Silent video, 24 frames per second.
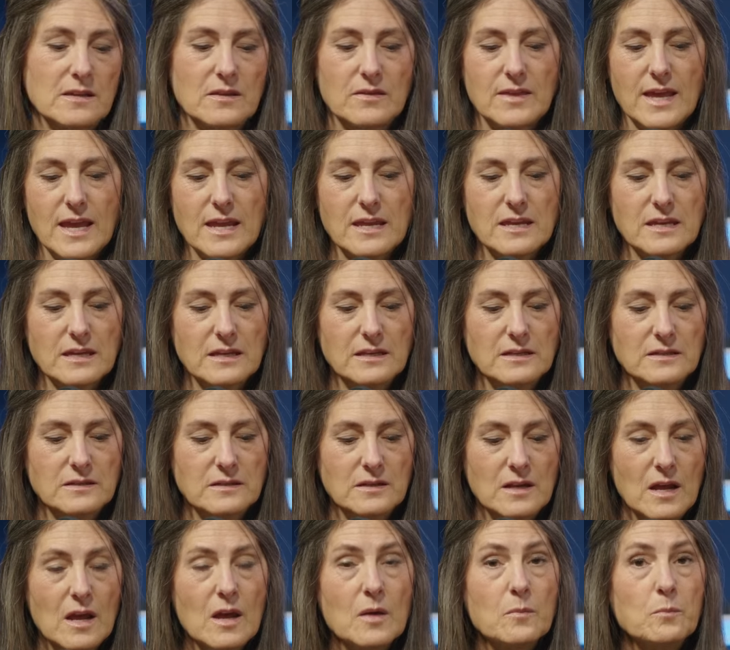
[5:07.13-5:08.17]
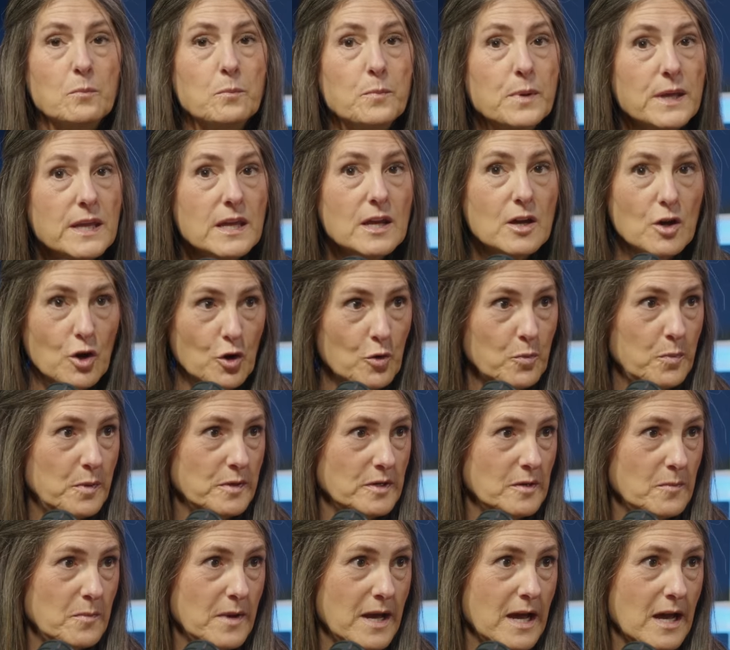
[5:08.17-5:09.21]
They can be open
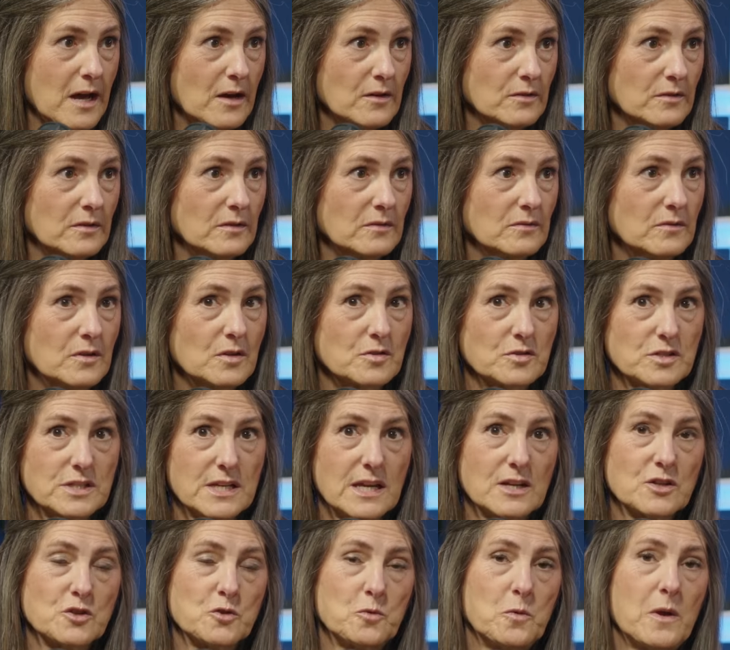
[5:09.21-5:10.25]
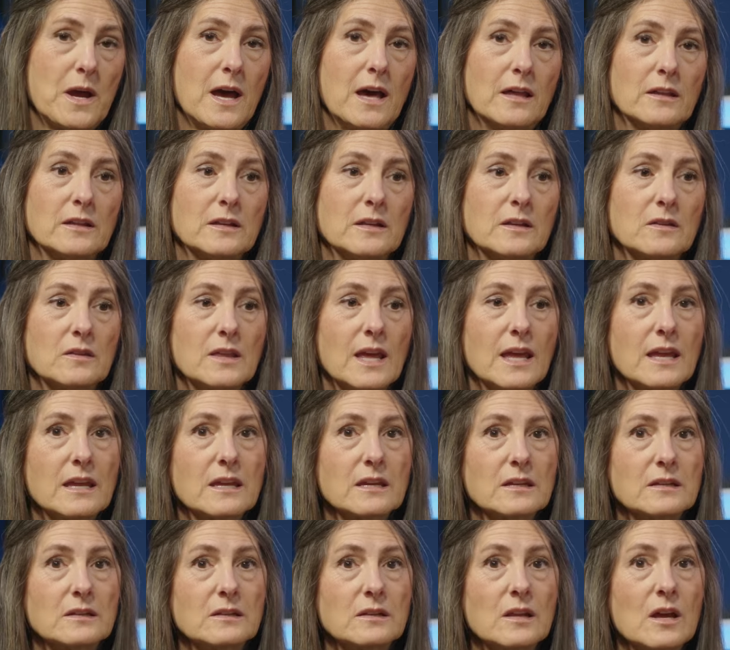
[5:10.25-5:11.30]
about their sexuality. They
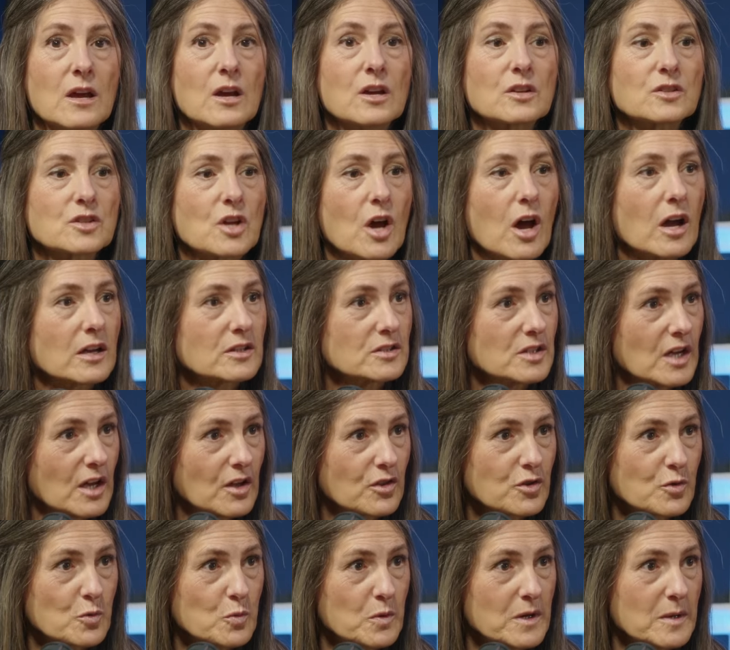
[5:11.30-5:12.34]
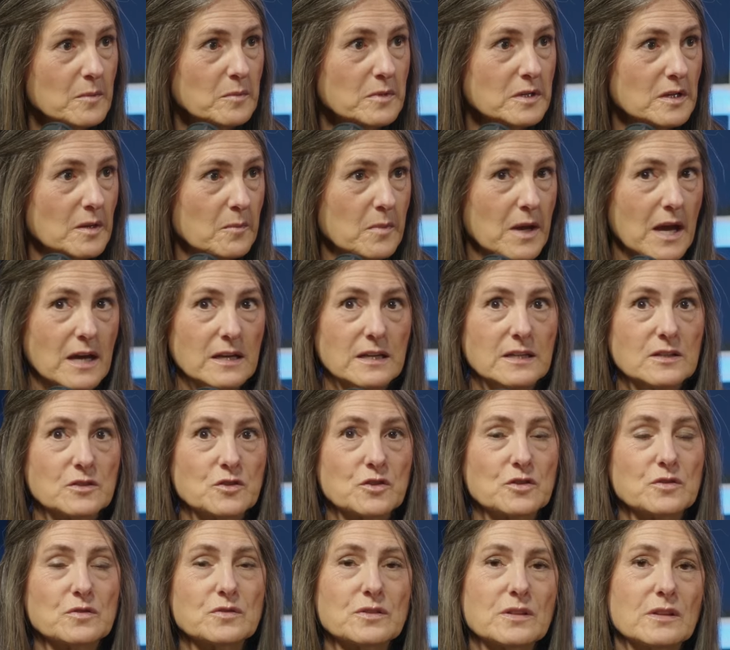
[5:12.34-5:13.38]
can talk to other women about
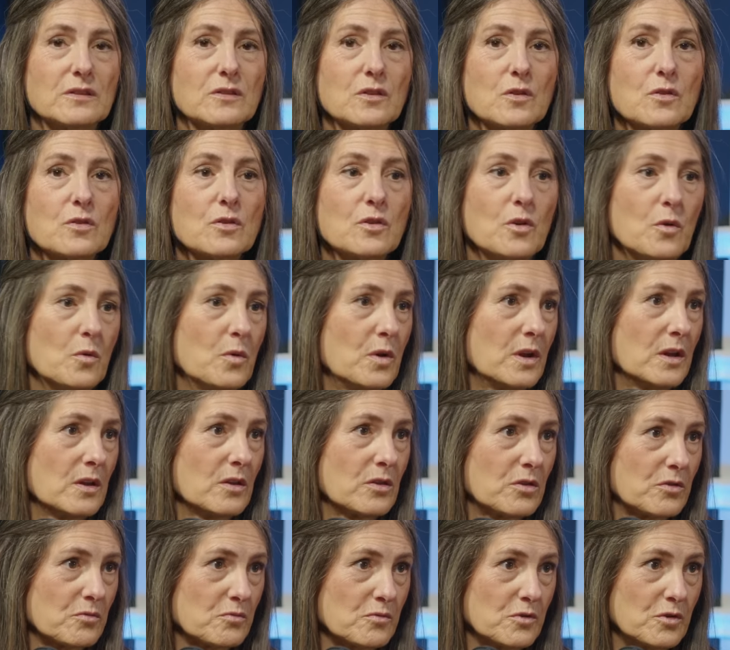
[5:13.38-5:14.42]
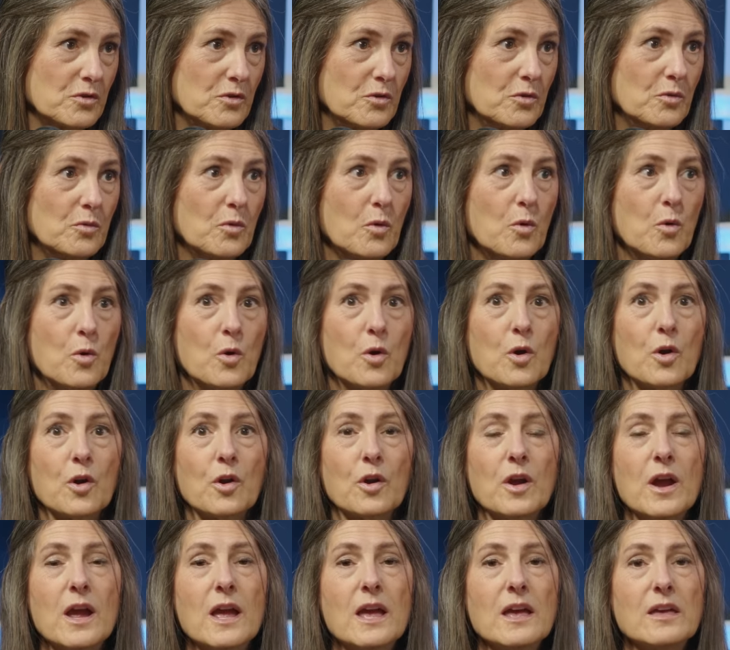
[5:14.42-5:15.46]
issues that they're going through, or
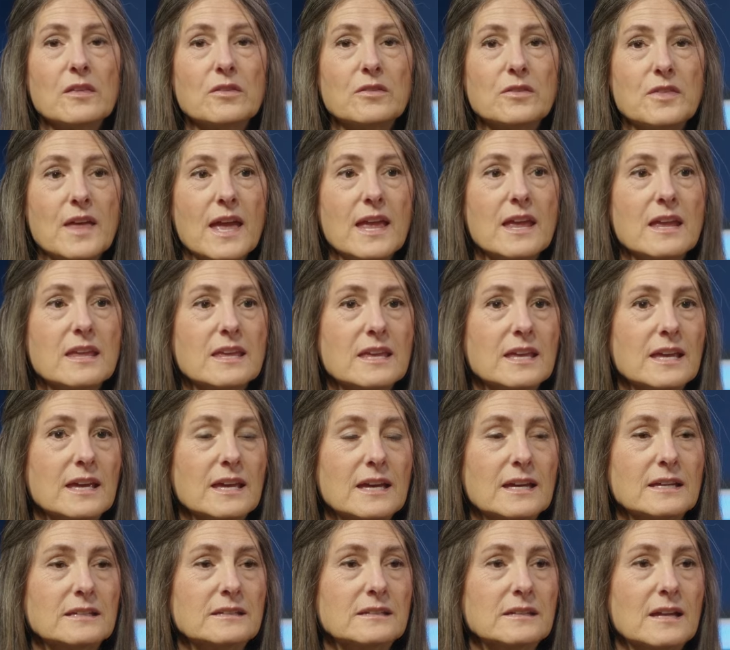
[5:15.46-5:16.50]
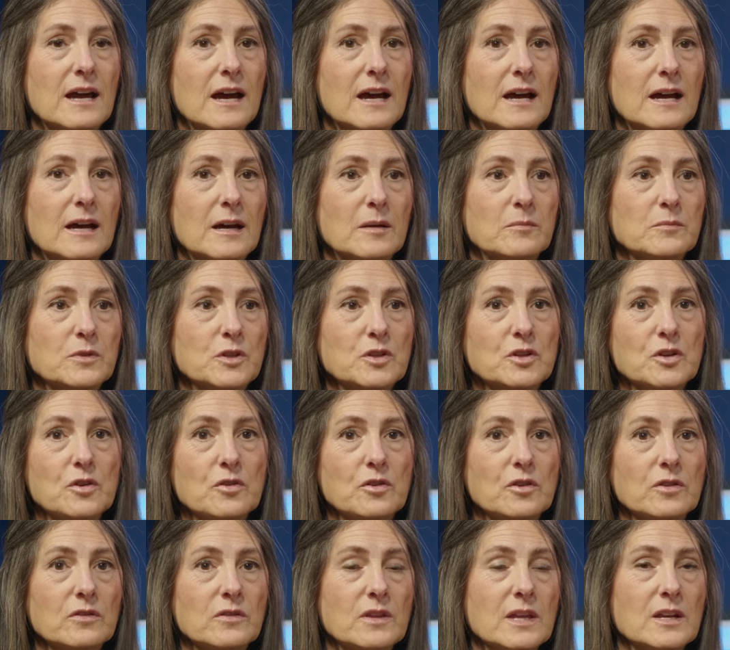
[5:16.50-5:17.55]
they can,
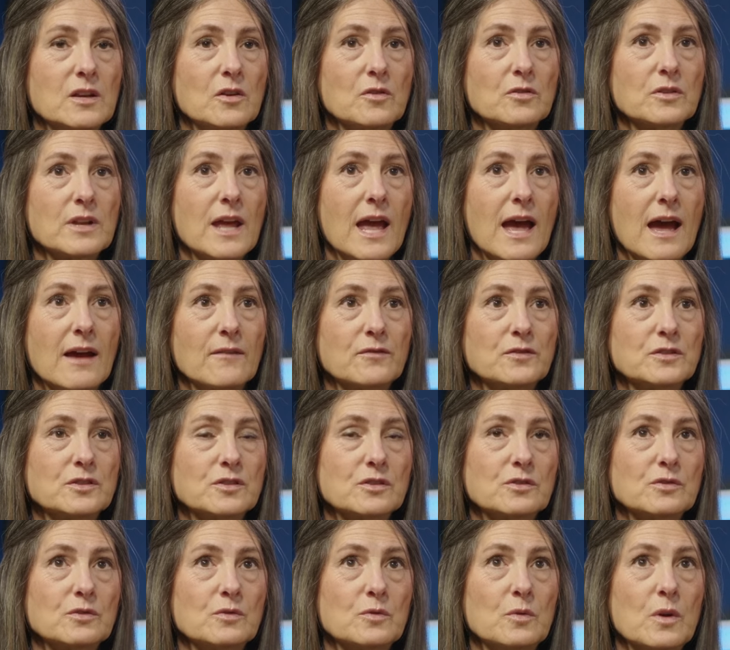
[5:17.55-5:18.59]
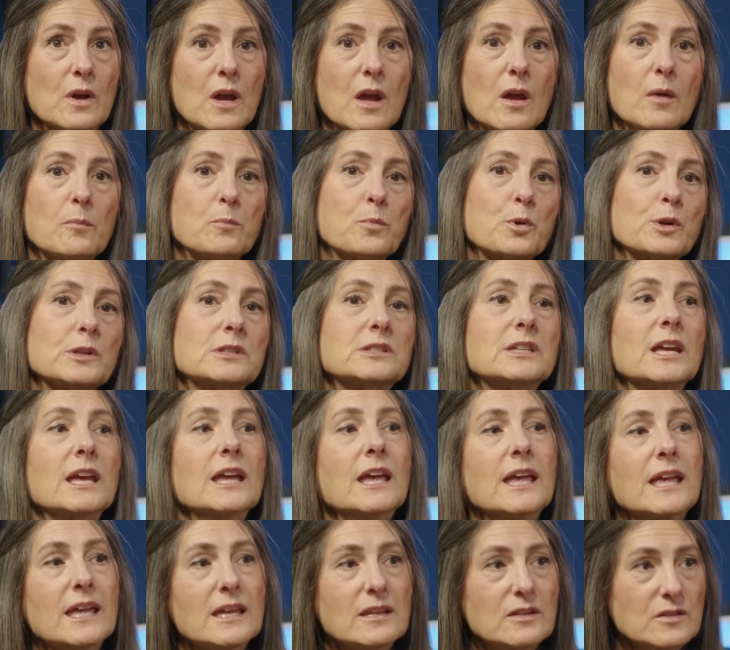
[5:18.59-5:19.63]
they don't have to
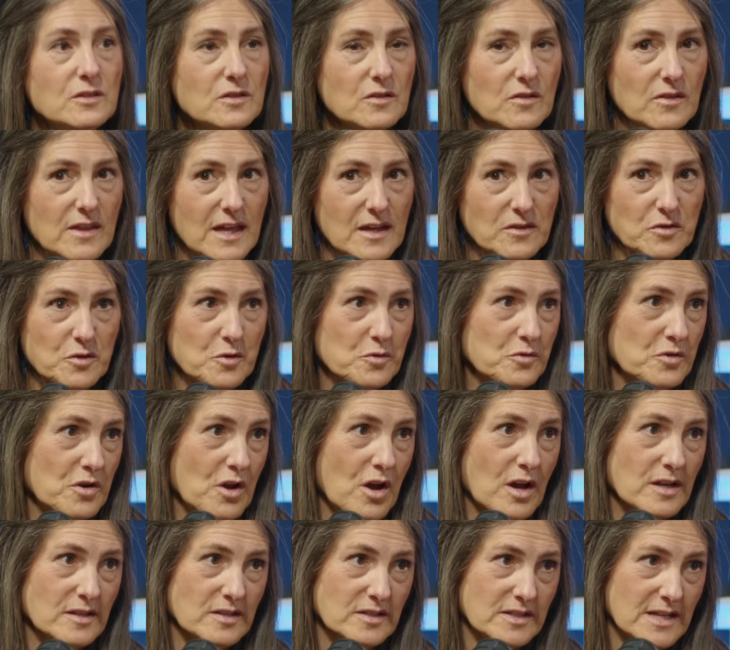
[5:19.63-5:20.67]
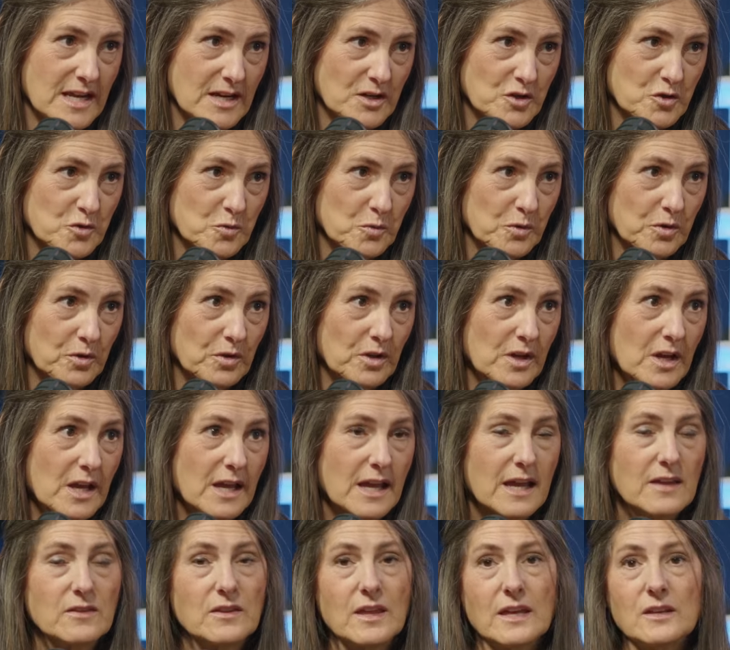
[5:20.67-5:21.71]
pretend that they're not sexual,
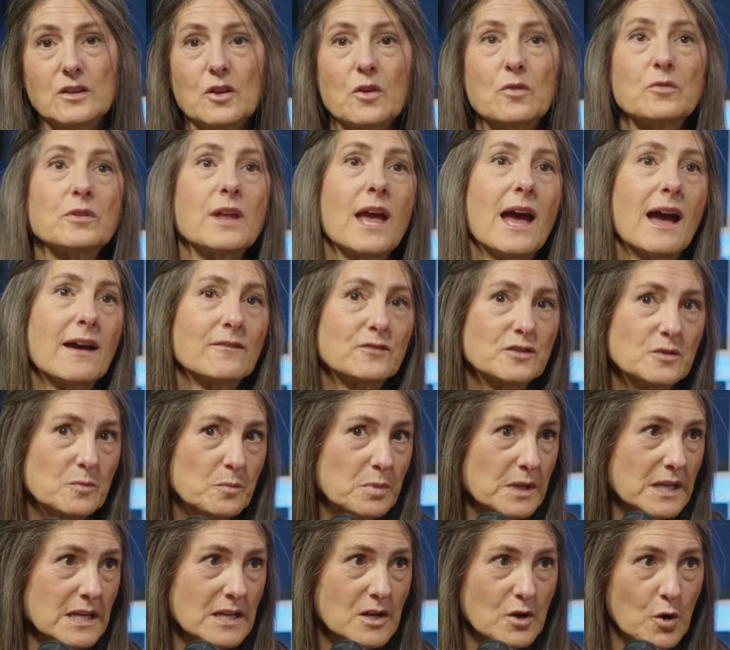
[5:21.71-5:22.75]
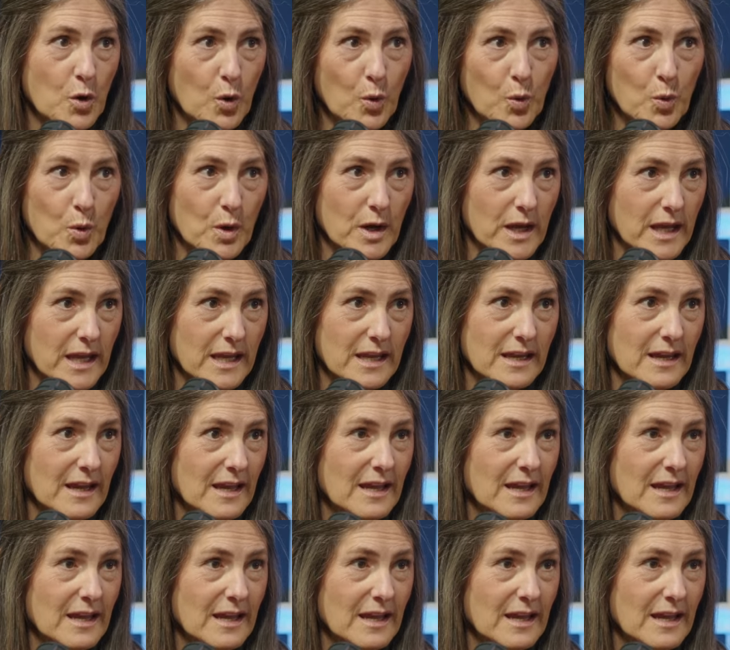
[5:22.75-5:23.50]
and they don't have to be coy.